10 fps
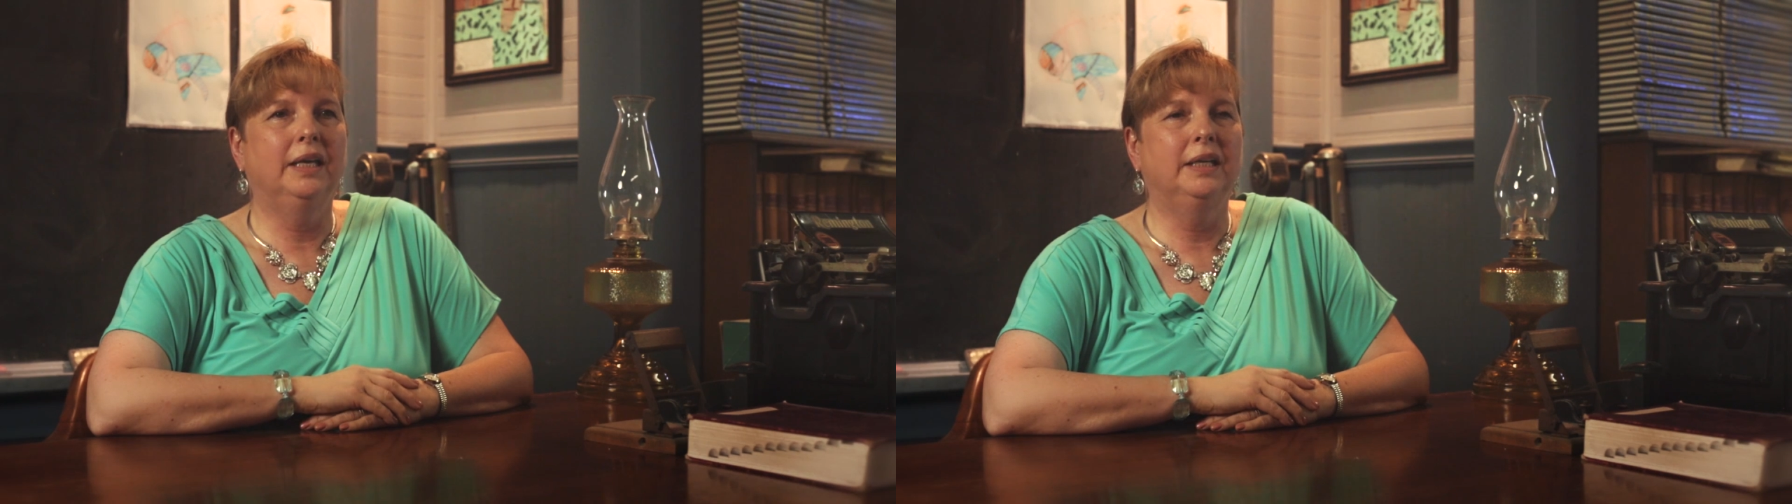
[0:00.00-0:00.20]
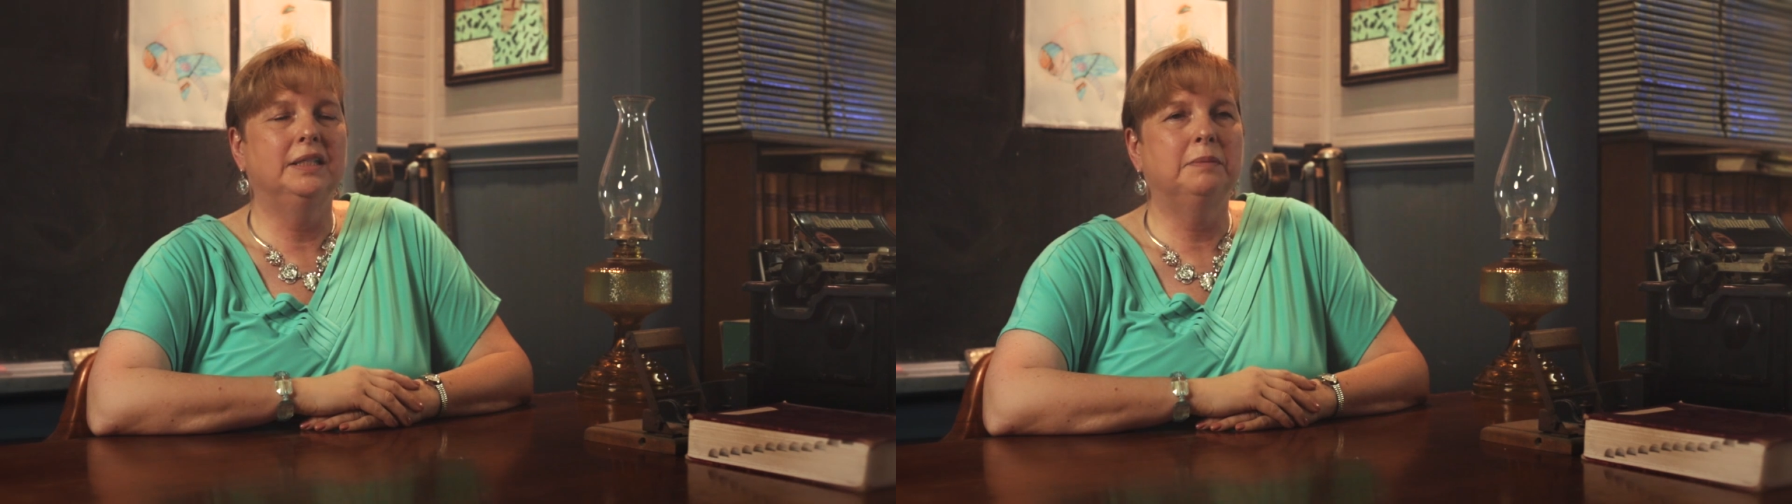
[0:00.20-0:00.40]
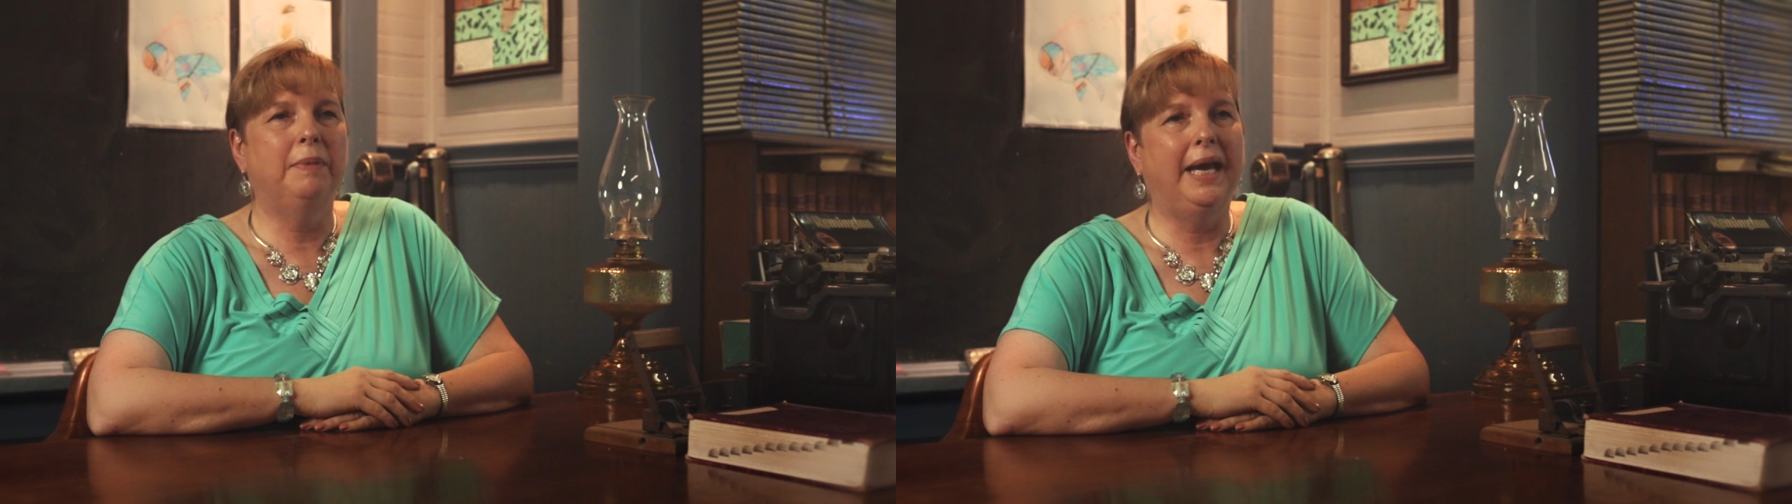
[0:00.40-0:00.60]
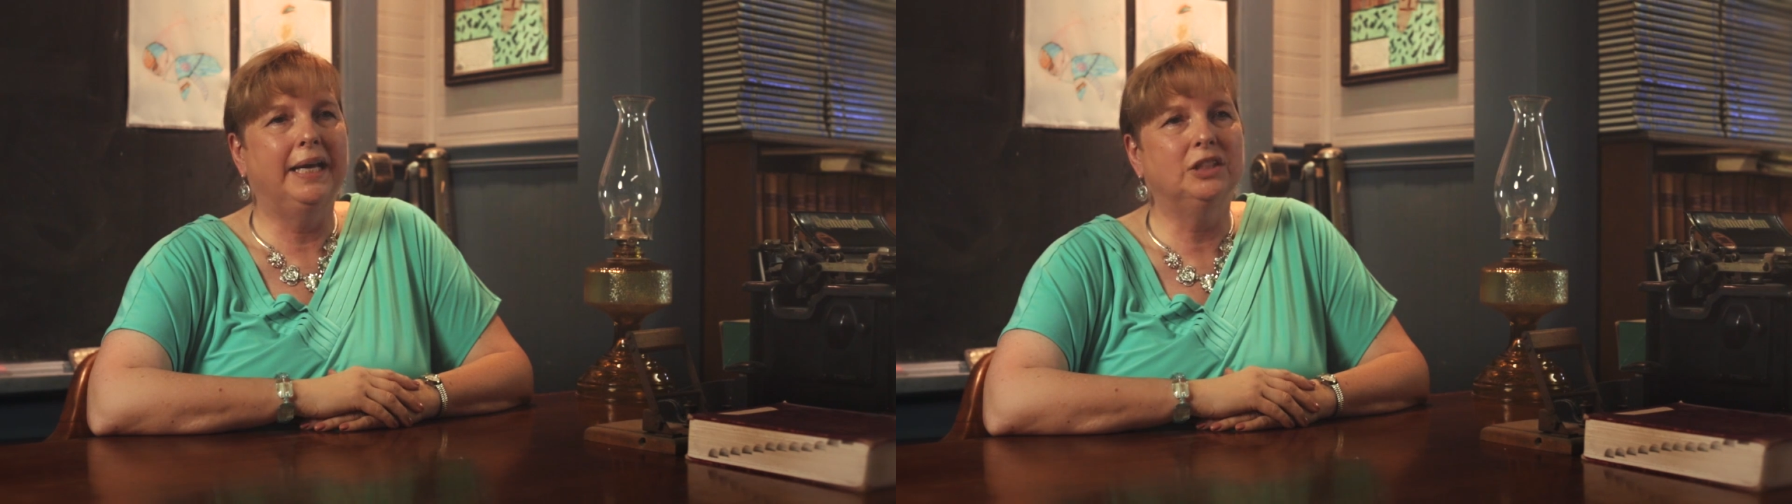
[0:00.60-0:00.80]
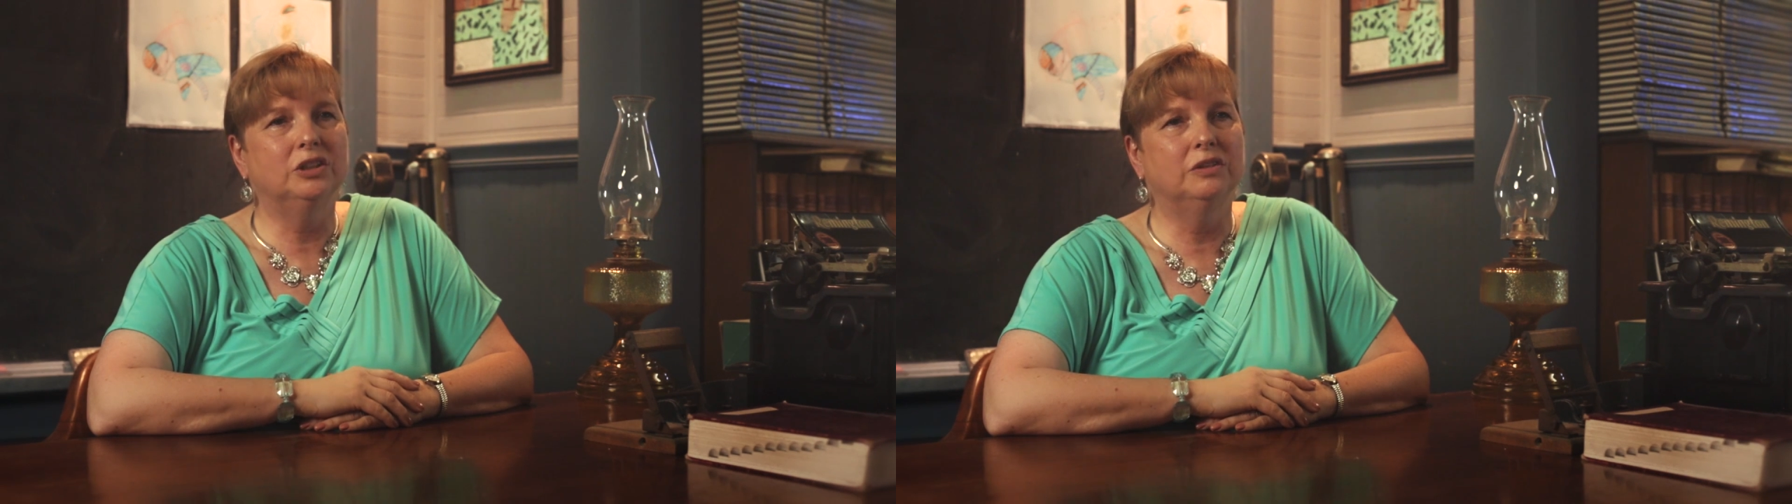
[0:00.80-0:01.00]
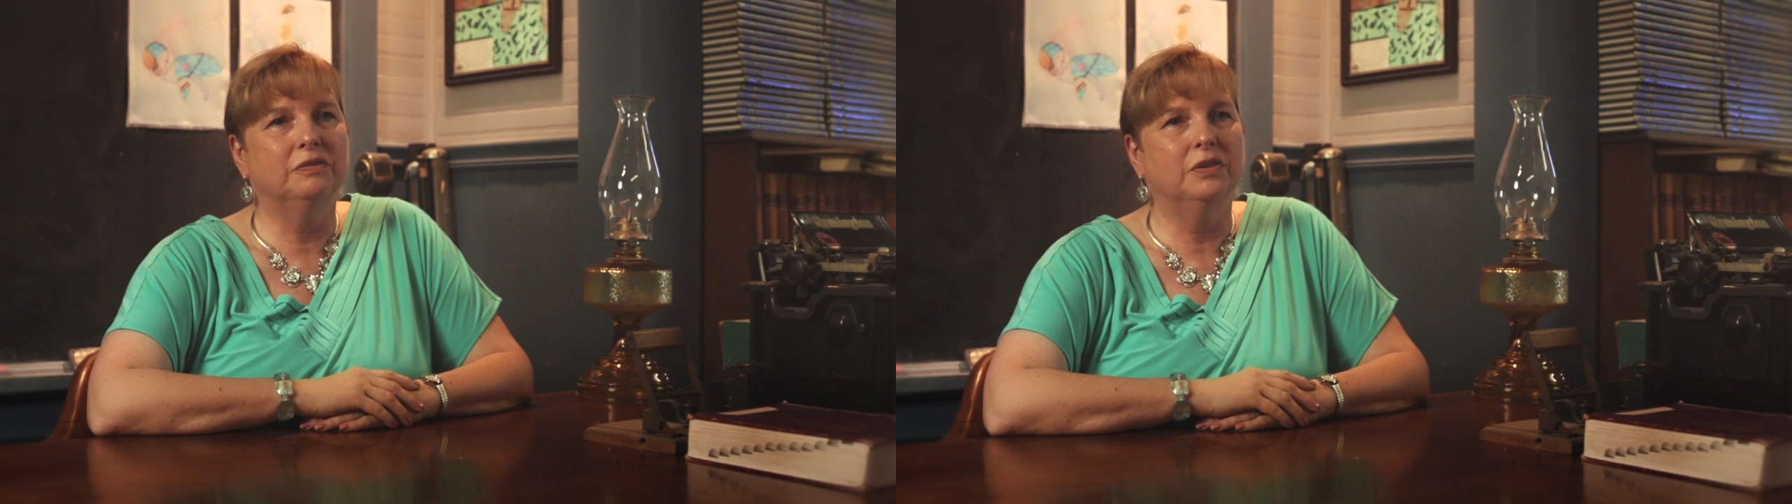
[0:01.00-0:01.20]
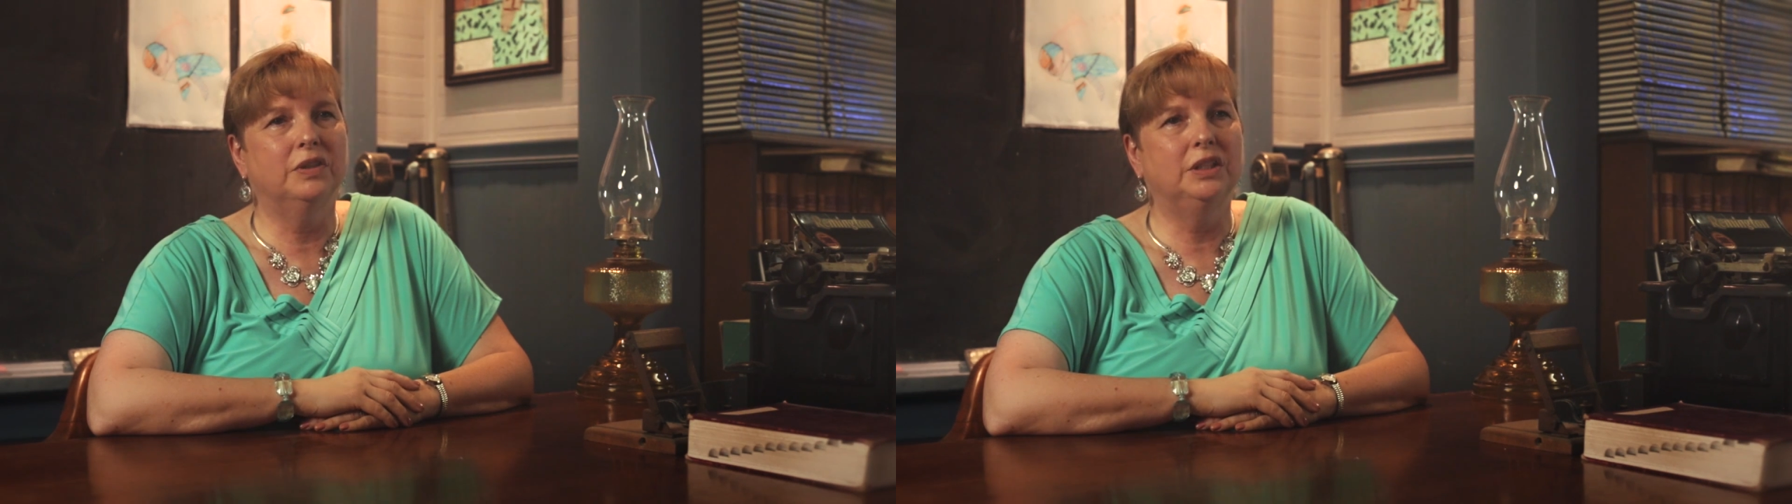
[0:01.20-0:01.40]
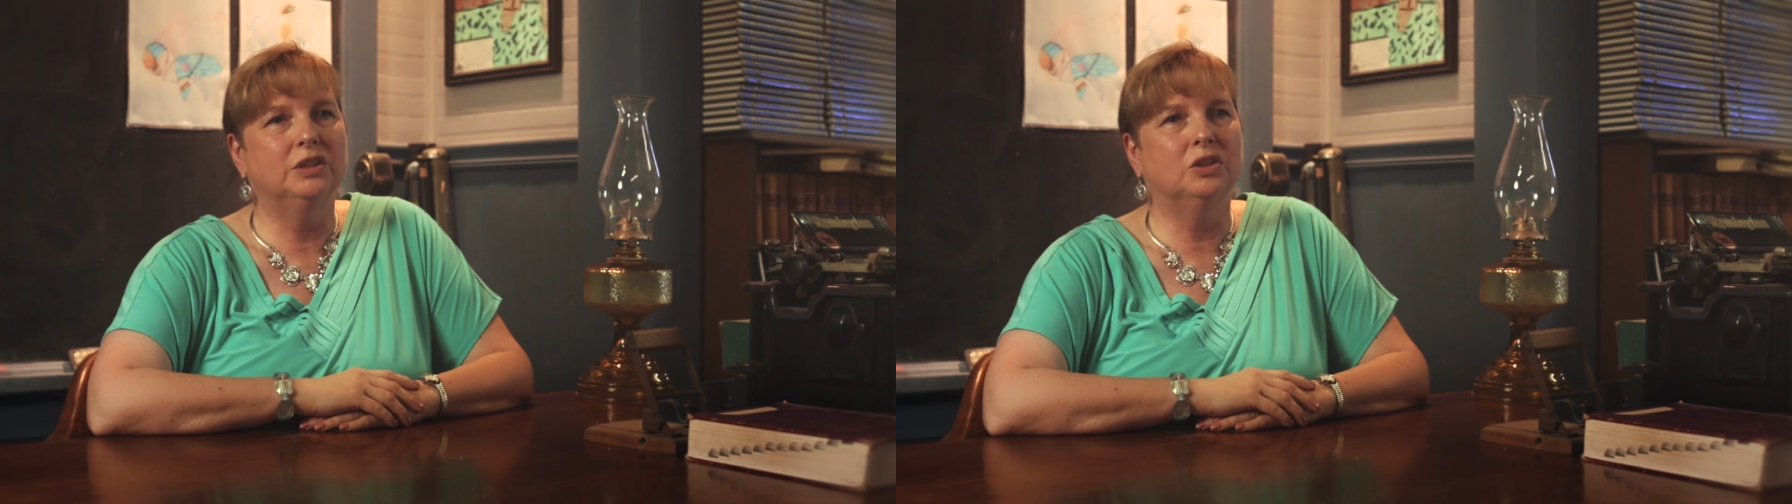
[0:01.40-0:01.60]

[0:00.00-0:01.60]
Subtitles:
and his passion for these